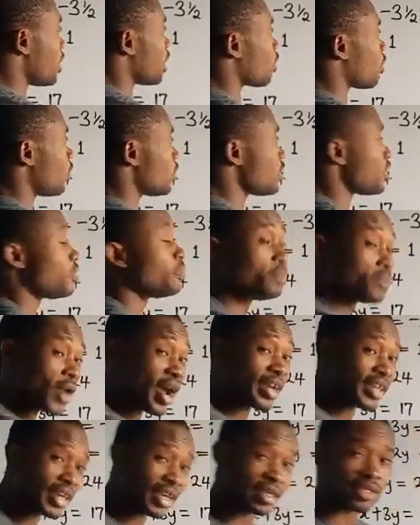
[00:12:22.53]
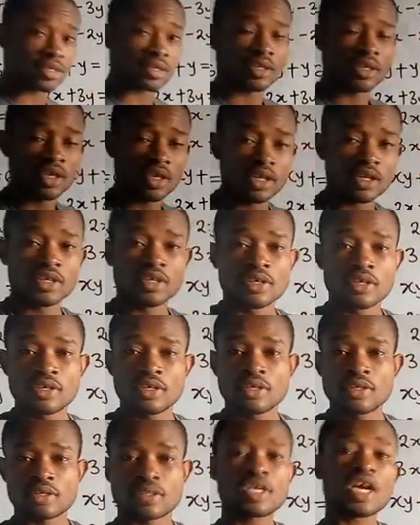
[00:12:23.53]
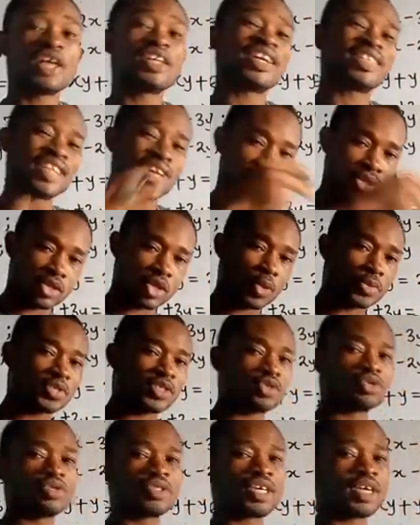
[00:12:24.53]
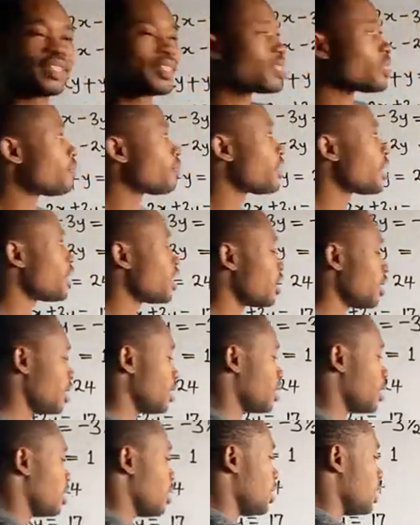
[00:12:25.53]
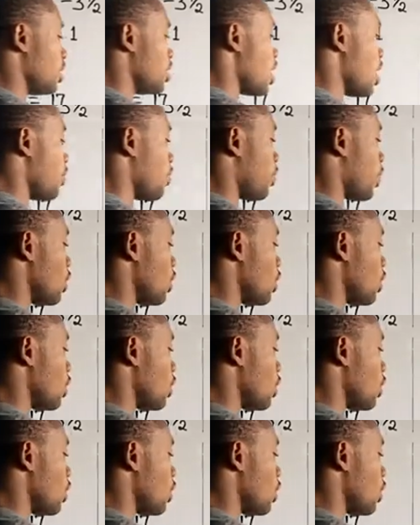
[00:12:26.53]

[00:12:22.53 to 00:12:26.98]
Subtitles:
me enclose it in brackets to tell you that I substituted something. Then